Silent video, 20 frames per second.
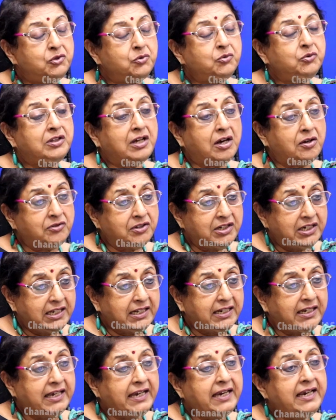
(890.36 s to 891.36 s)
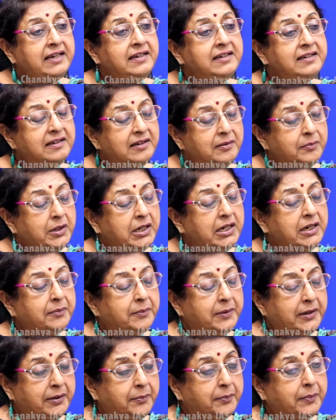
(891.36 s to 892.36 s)
2008, they
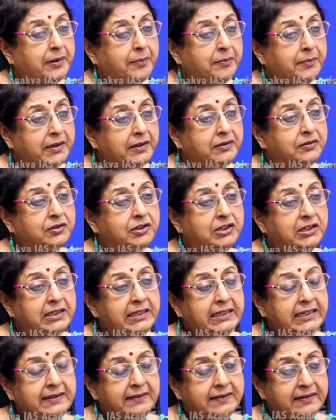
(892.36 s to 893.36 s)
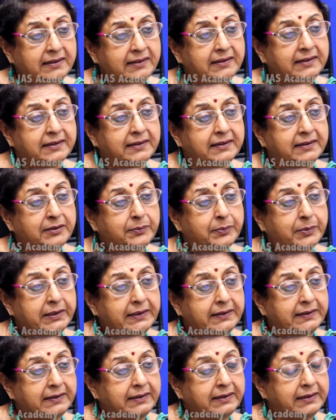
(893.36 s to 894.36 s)
became a republic. So, he is the third
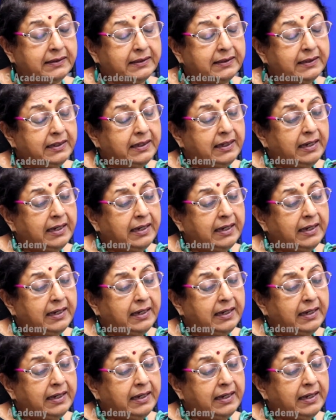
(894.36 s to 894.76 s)
president.